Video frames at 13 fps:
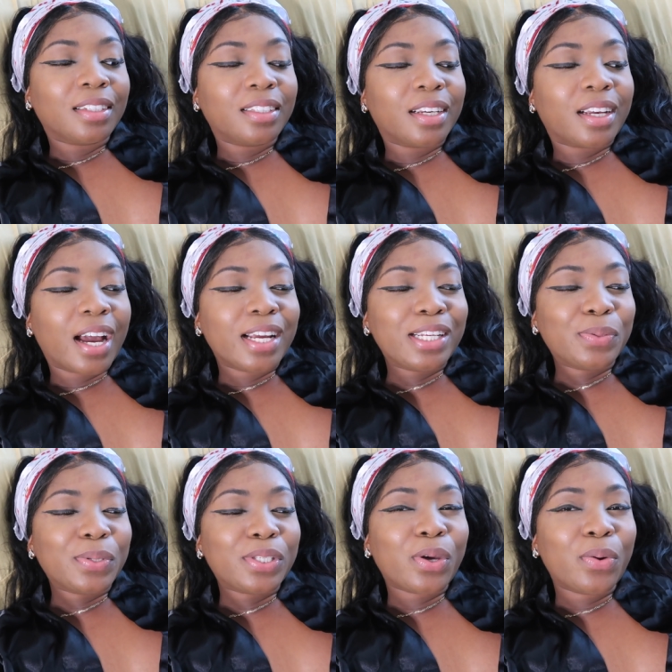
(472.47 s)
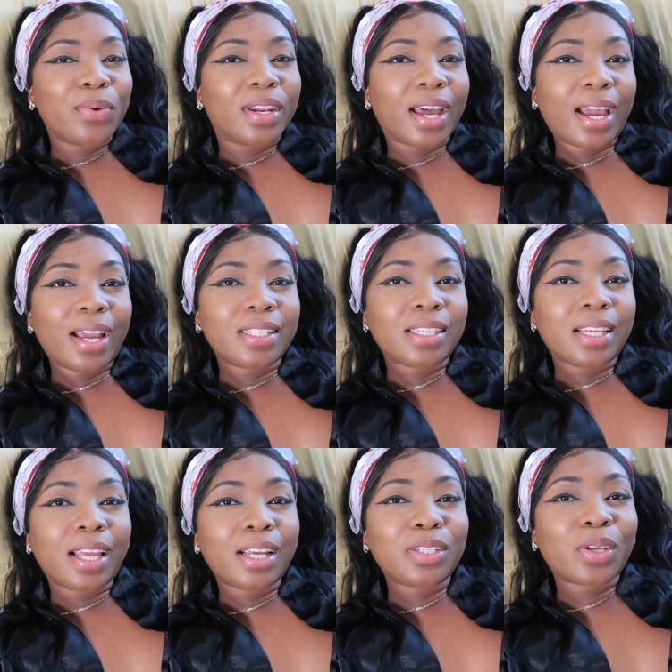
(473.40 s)
the guys were so nice.
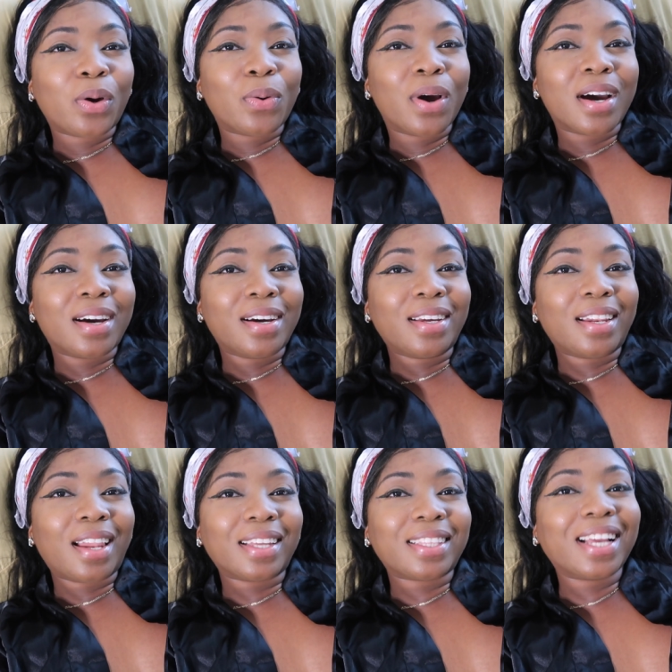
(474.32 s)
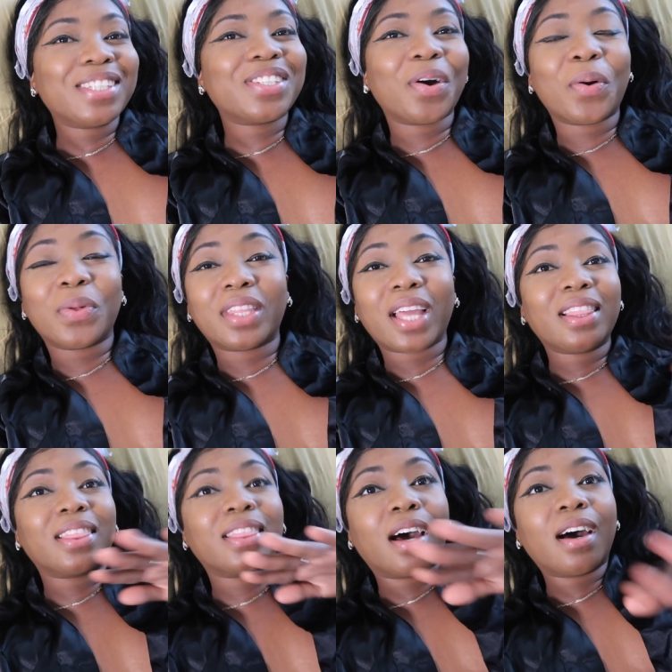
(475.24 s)
And they so hood. Like they so, they
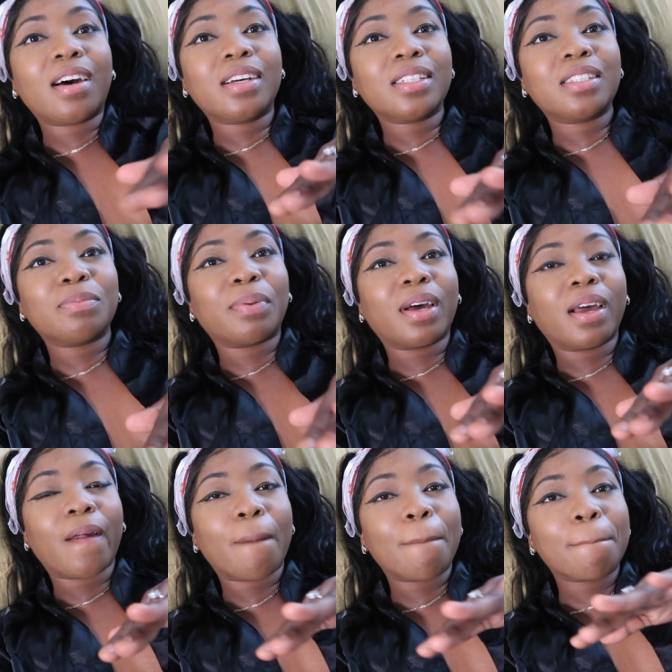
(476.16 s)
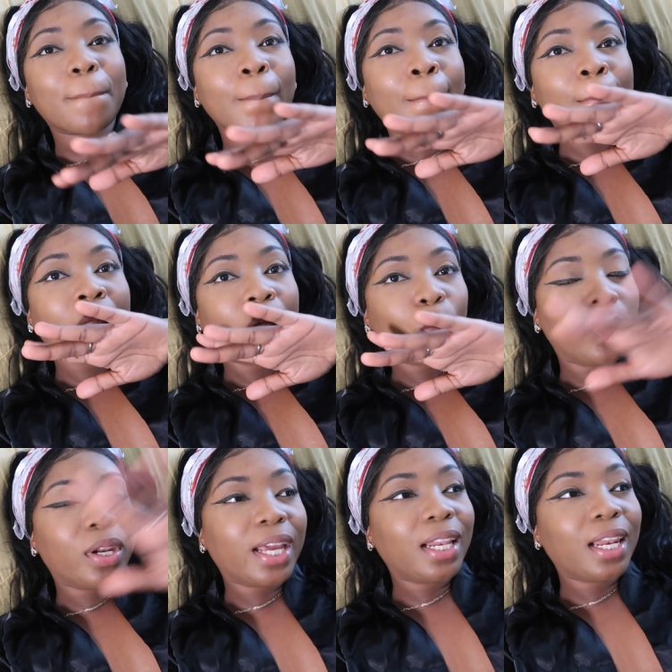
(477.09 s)
thugs. But
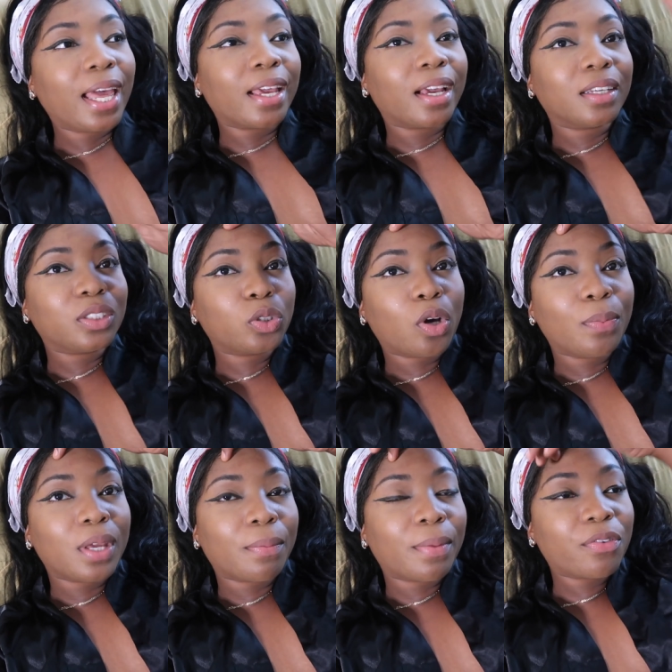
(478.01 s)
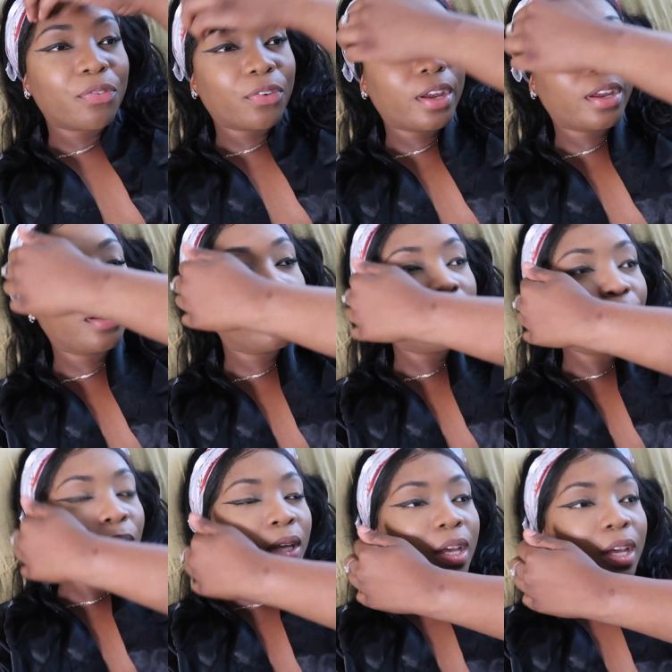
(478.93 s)
when they like saw me and my friend.
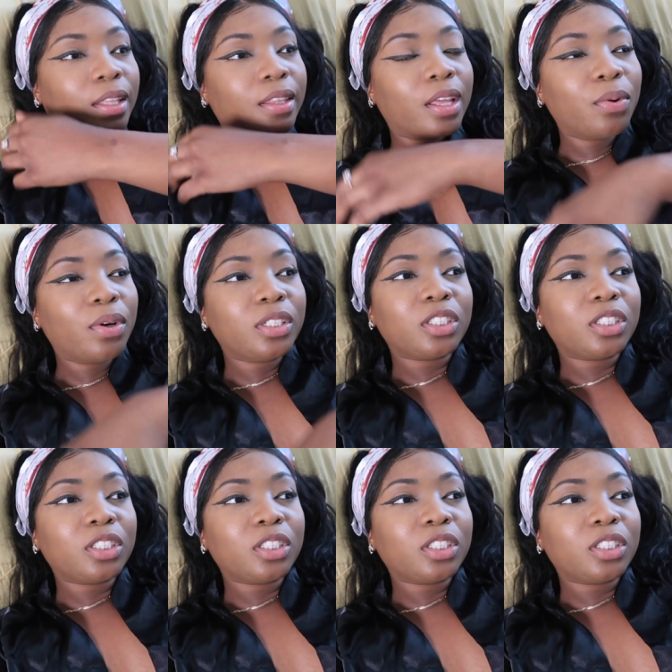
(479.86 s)
They were